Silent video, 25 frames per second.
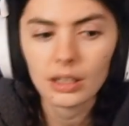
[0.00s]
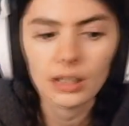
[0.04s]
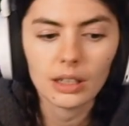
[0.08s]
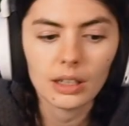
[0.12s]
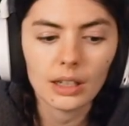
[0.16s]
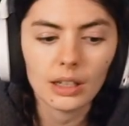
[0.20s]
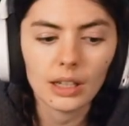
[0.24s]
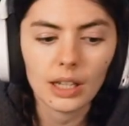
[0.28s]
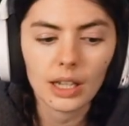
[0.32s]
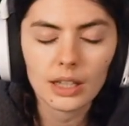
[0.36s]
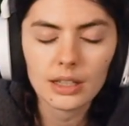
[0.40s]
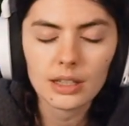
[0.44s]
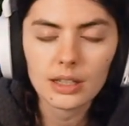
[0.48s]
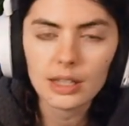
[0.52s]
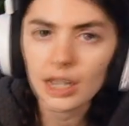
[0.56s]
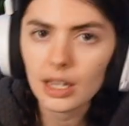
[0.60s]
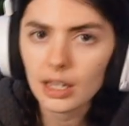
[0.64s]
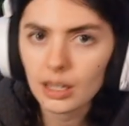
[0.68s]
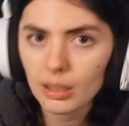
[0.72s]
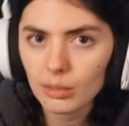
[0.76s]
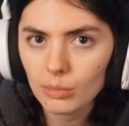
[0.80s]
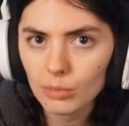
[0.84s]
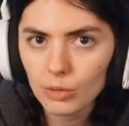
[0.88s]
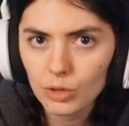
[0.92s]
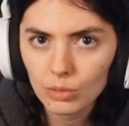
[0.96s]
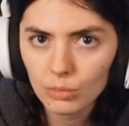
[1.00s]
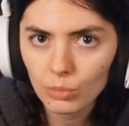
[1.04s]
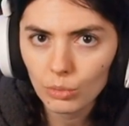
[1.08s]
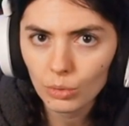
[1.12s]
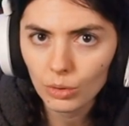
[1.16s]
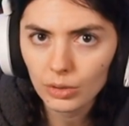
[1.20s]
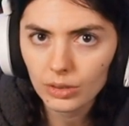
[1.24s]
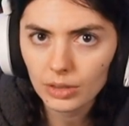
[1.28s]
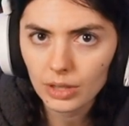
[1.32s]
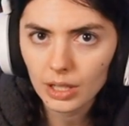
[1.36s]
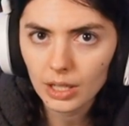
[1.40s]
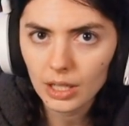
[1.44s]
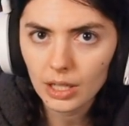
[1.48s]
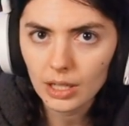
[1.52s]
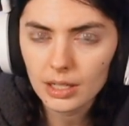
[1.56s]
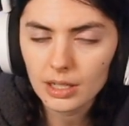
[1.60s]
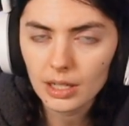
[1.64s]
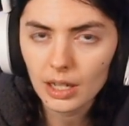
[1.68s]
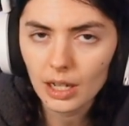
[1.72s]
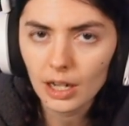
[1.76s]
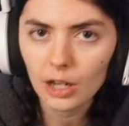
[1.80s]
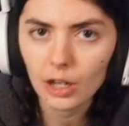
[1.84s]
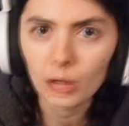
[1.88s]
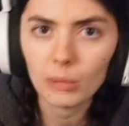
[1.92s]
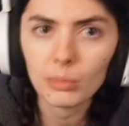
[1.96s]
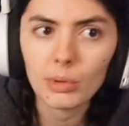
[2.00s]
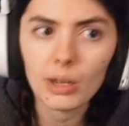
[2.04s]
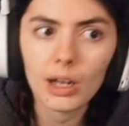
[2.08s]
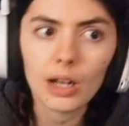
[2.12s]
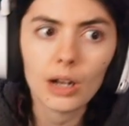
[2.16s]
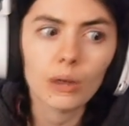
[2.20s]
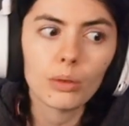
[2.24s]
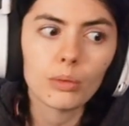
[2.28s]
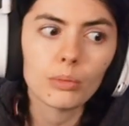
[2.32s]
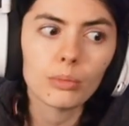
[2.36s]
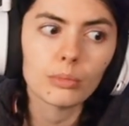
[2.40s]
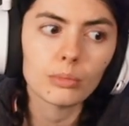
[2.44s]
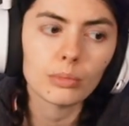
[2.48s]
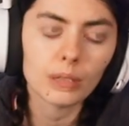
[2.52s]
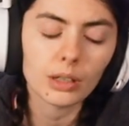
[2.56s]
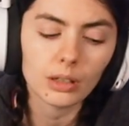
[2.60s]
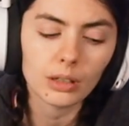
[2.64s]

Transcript: and I can take him, do more things, tire him out,